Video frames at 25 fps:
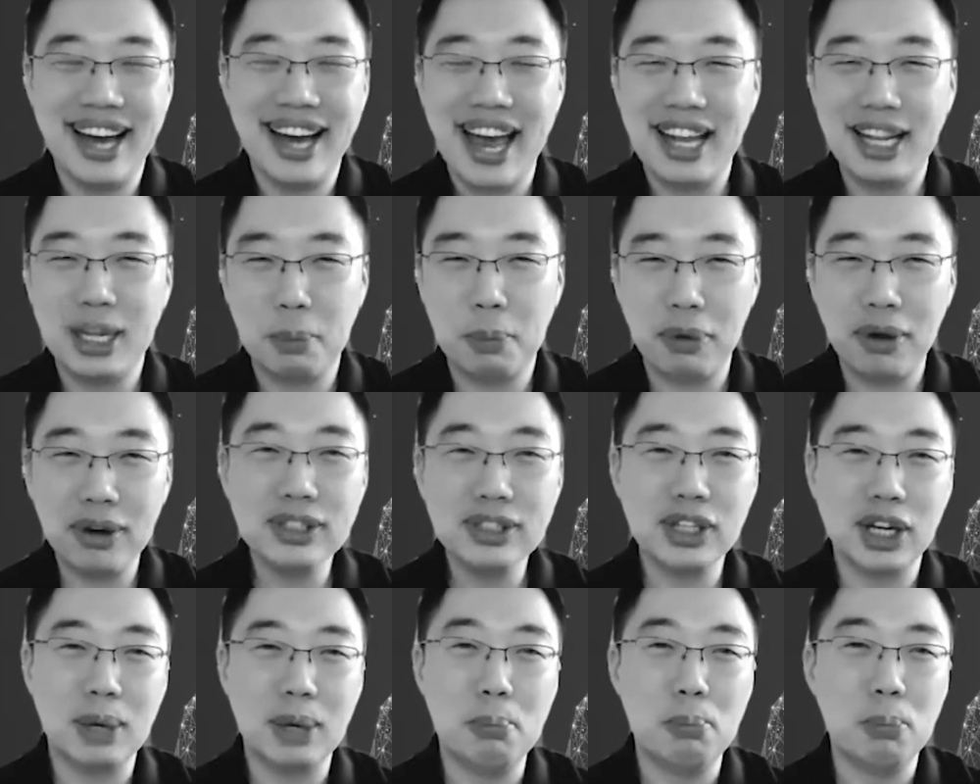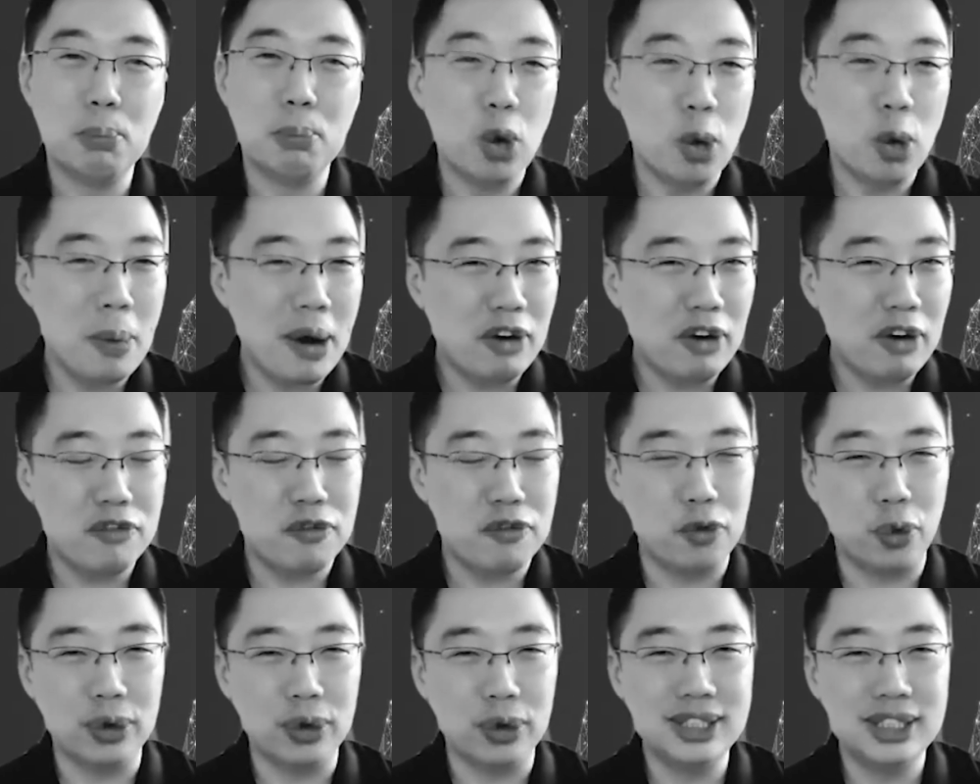And the problem is on a mobile
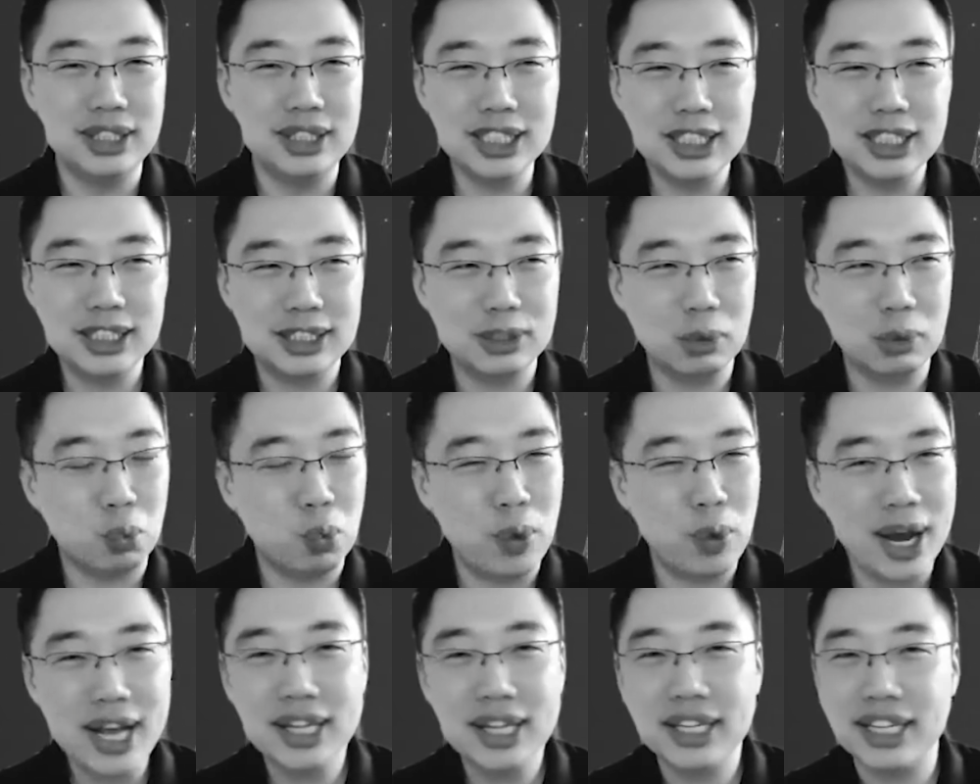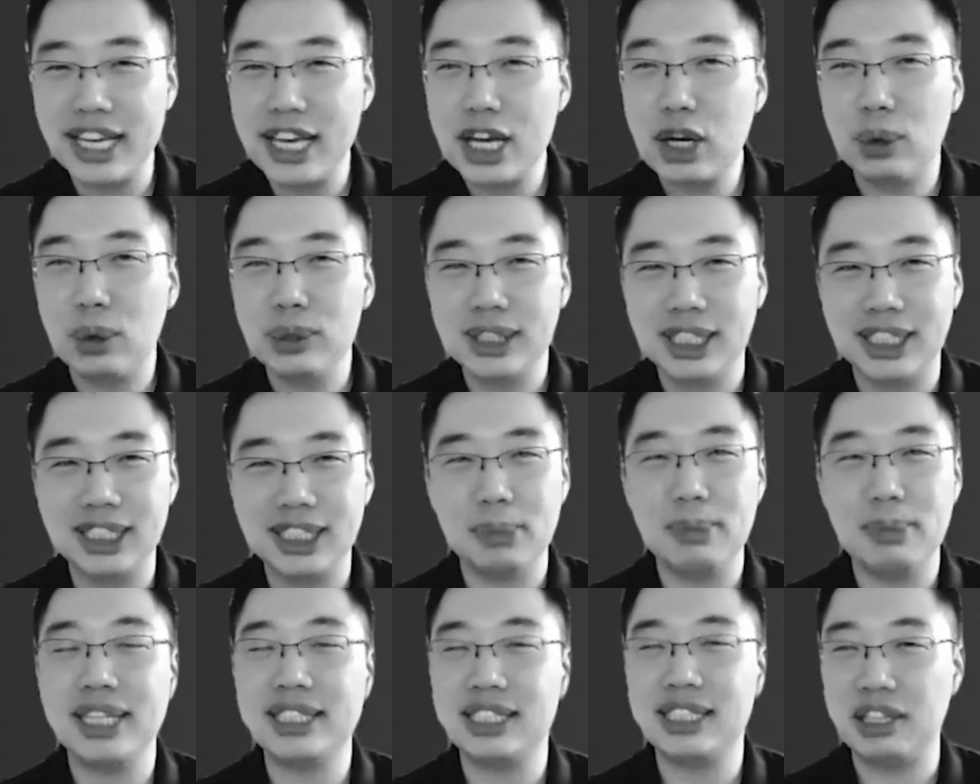phone, just the way the
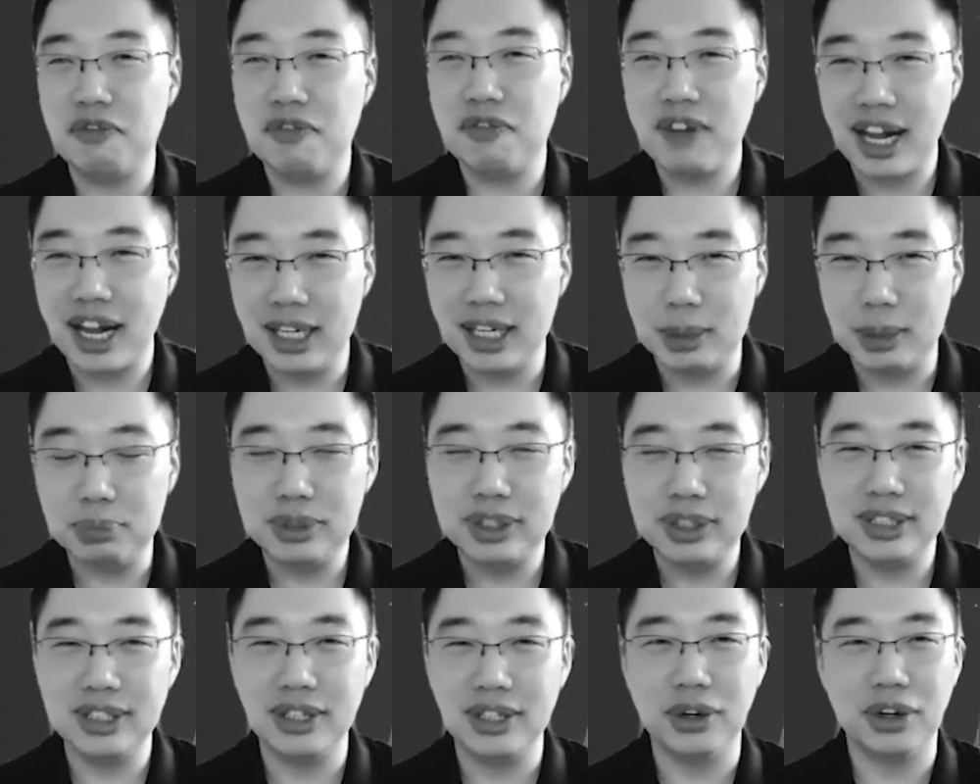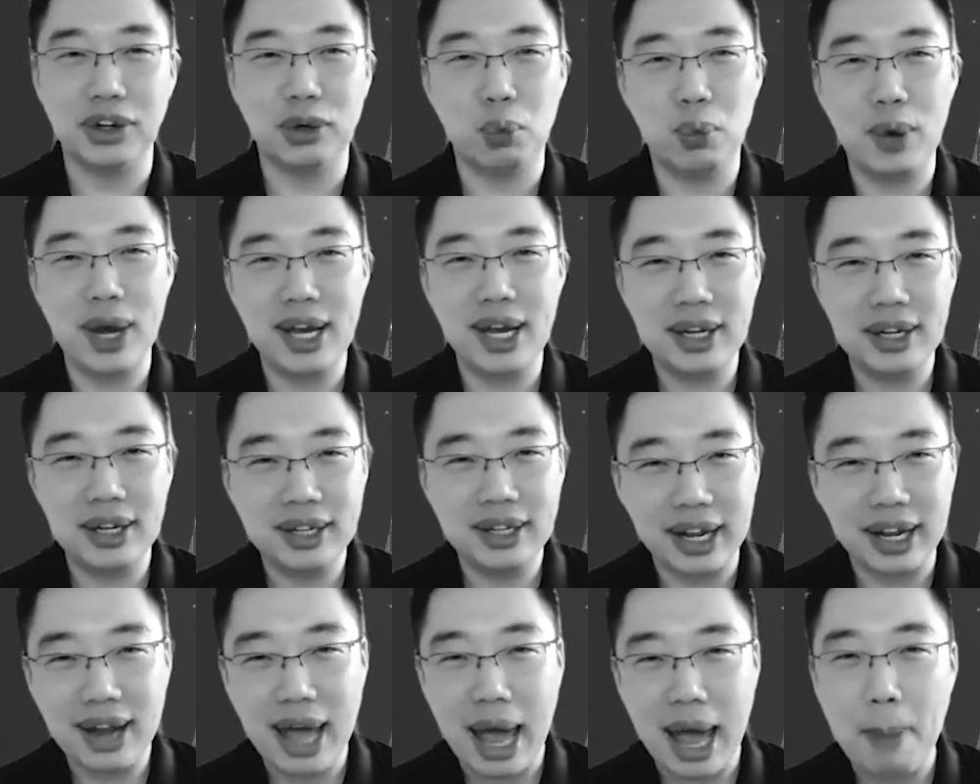ecosystem has developed, the way
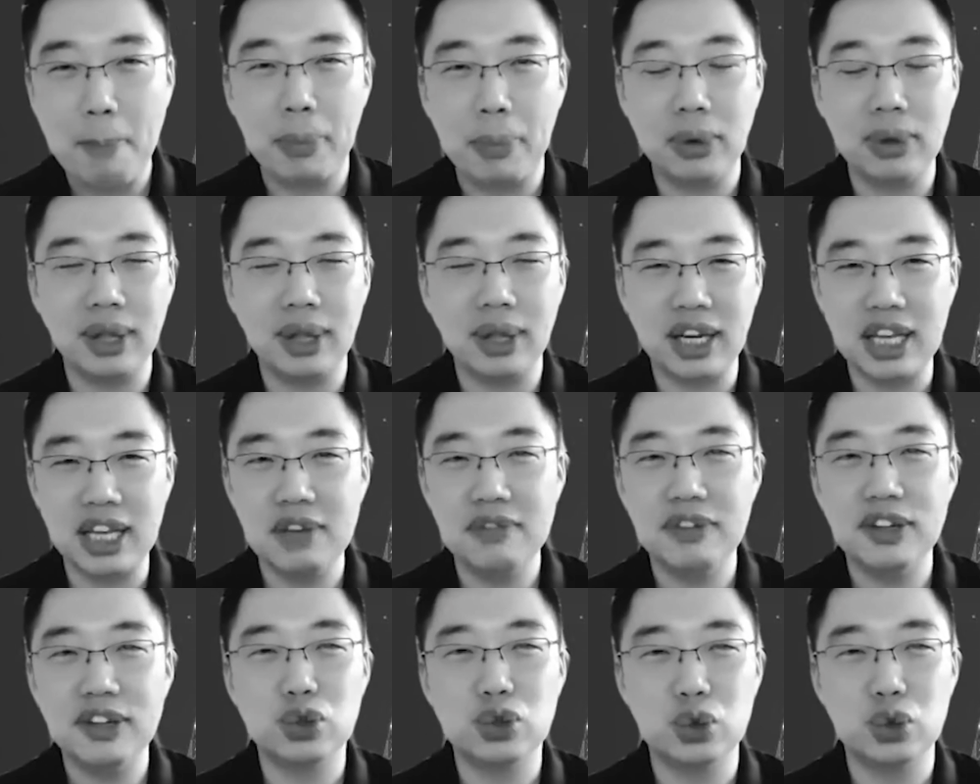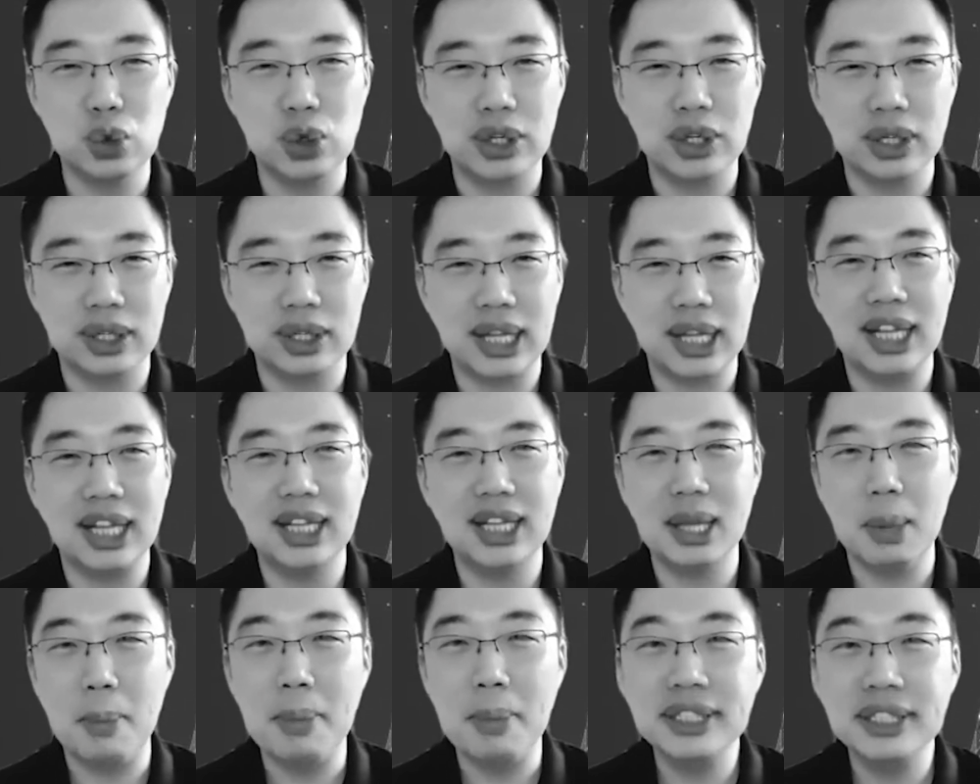that Apple and even Google are
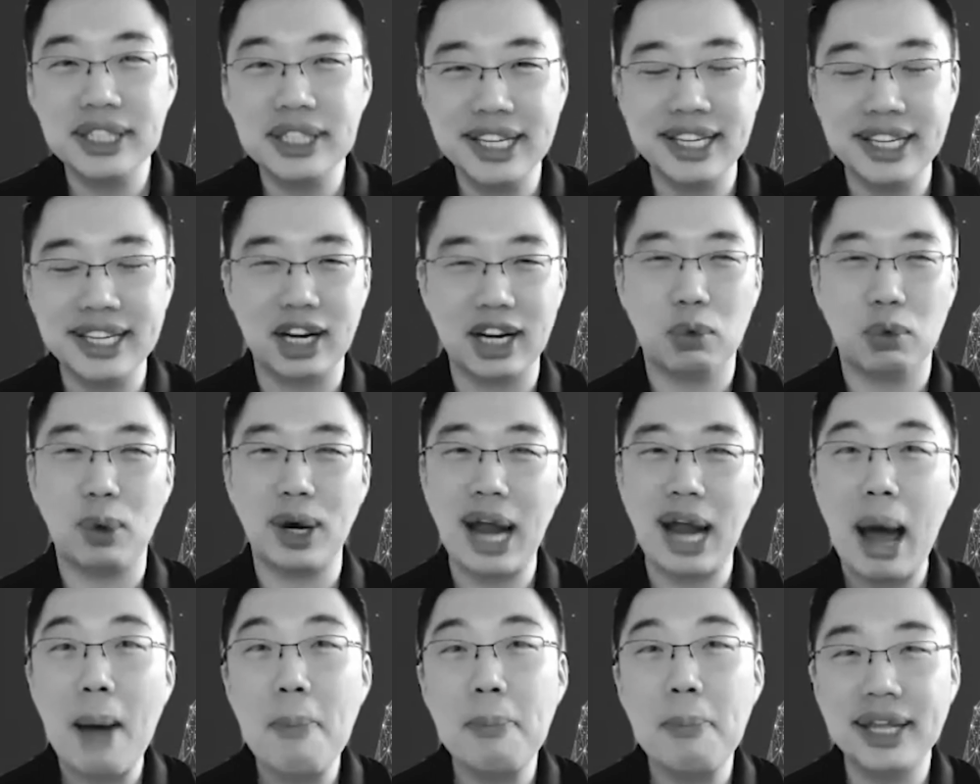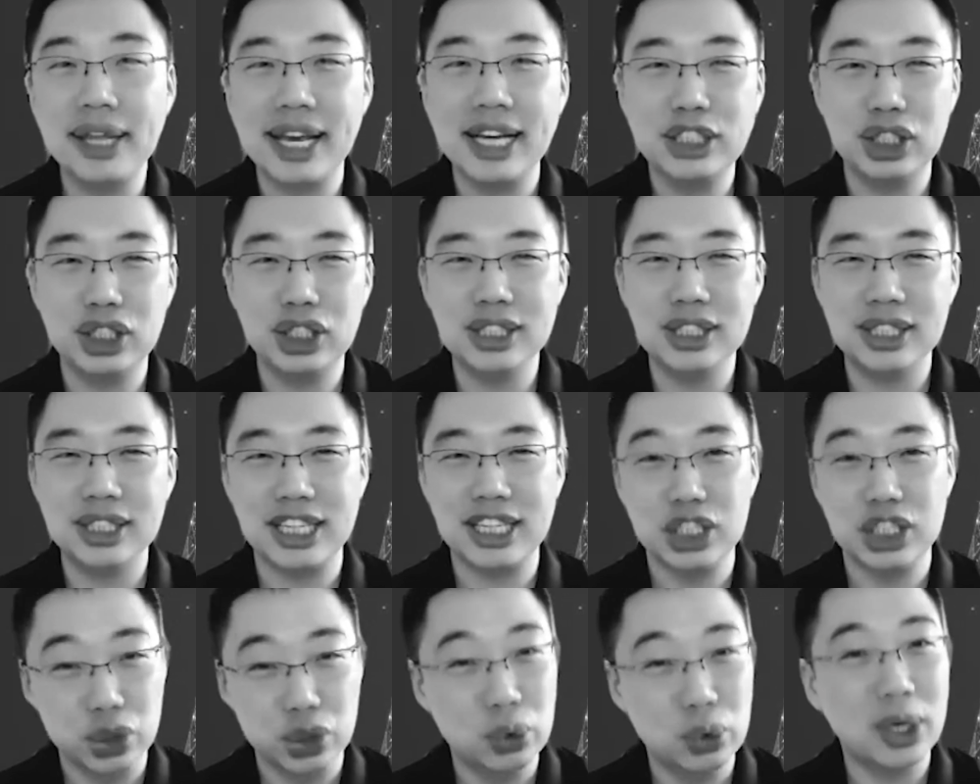limiting kind of what applications
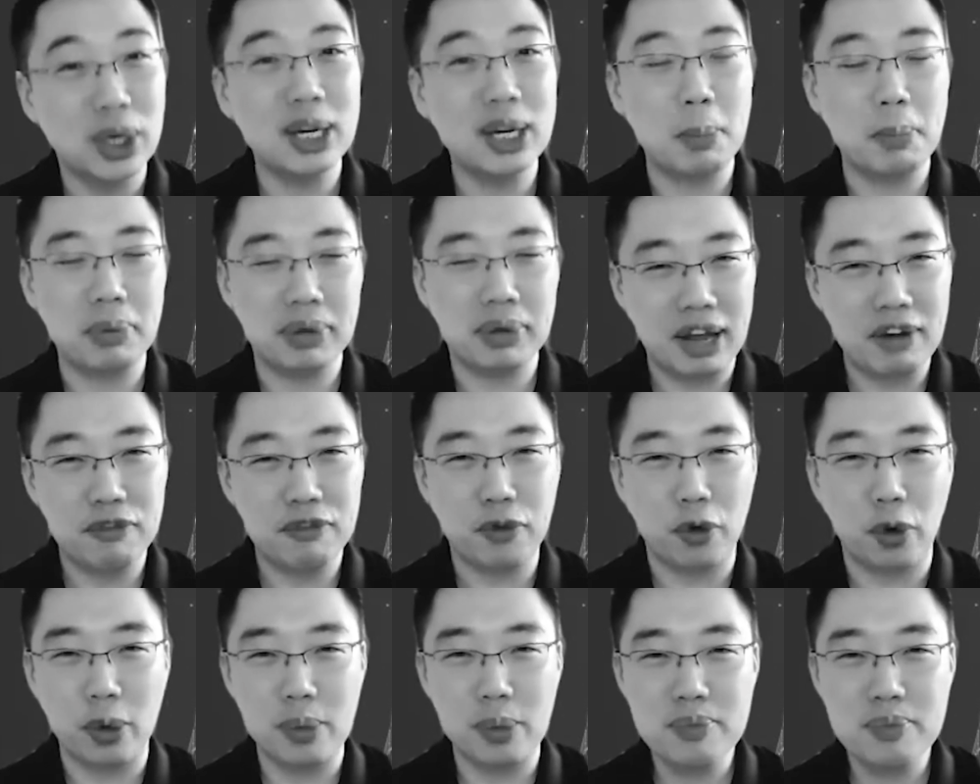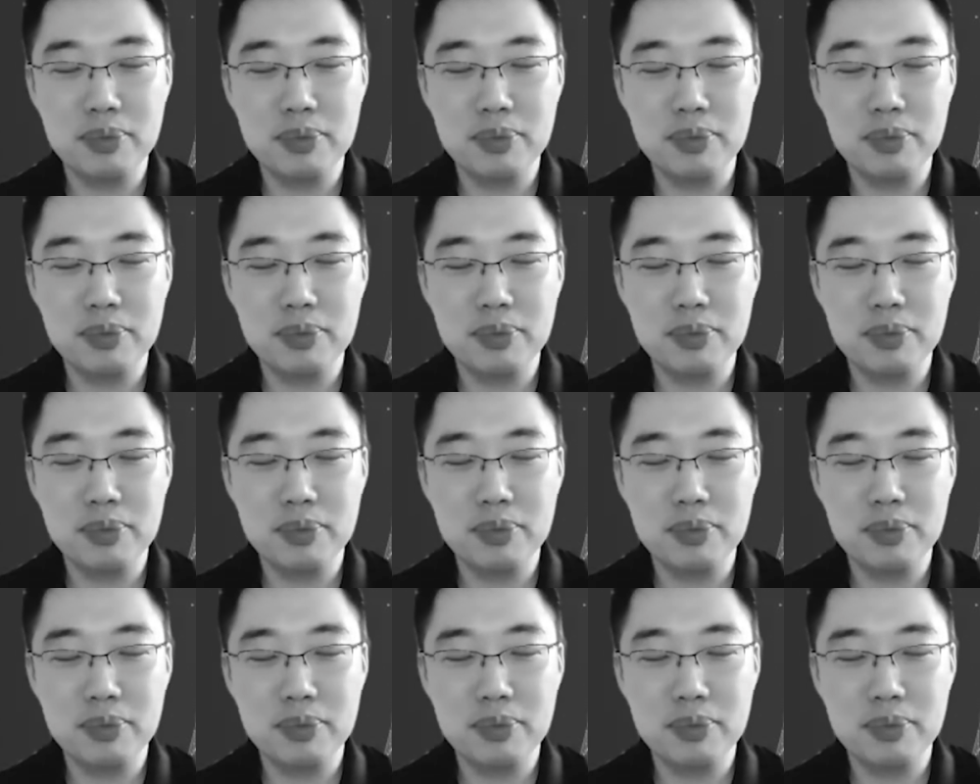can do on the platform,